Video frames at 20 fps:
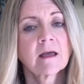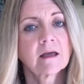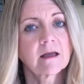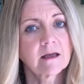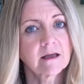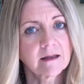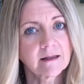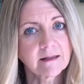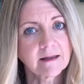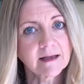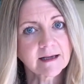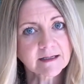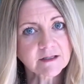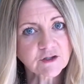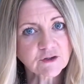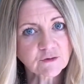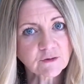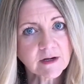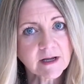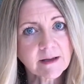In the
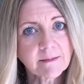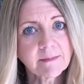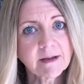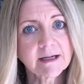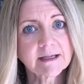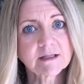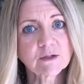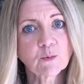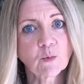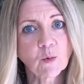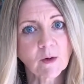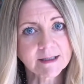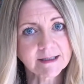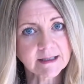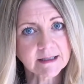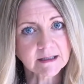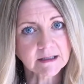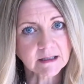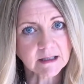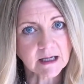extreme, it's
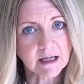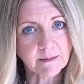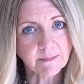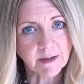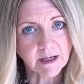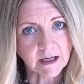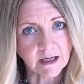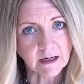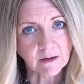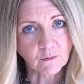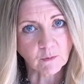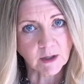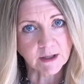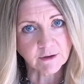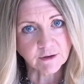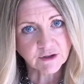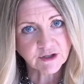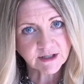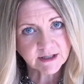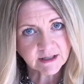wanting to keep eating when
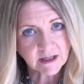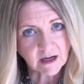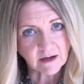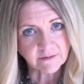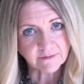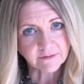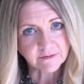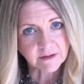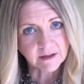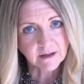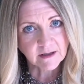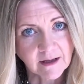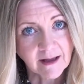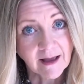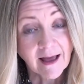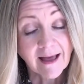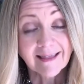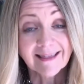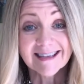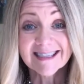you're stuffed.
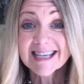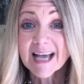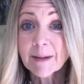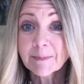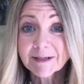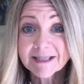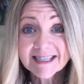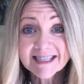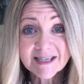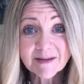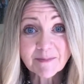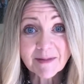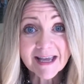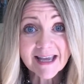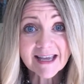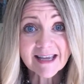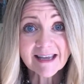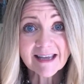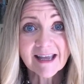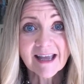This happens to
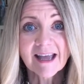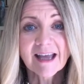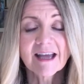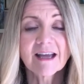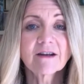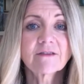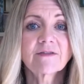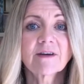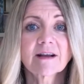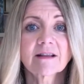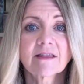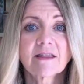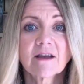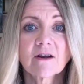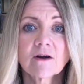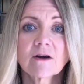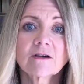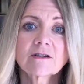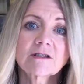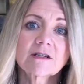me. In fact,
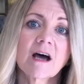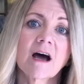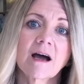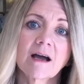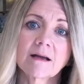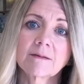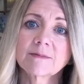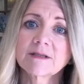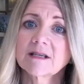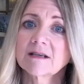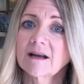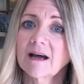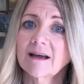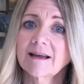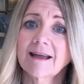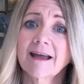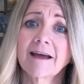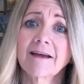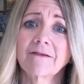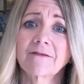there are times that I
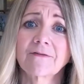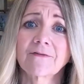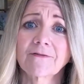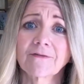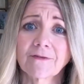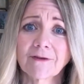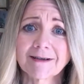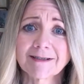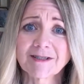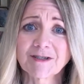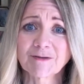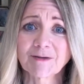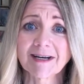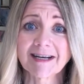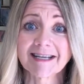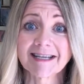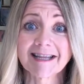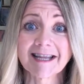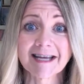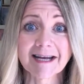get
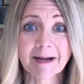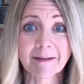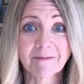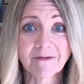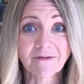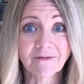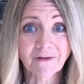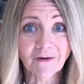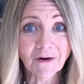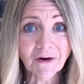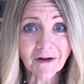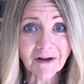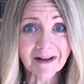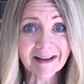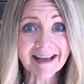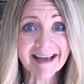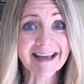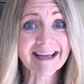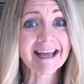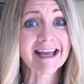frustrated that I'm full
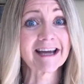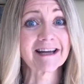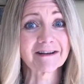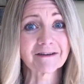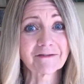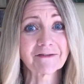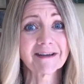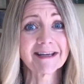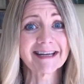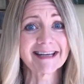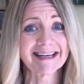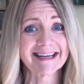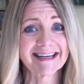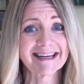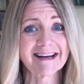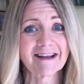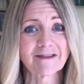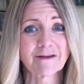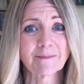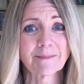and can't fit in
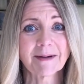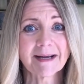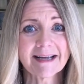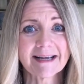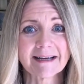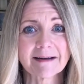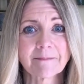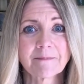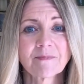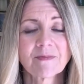another bite.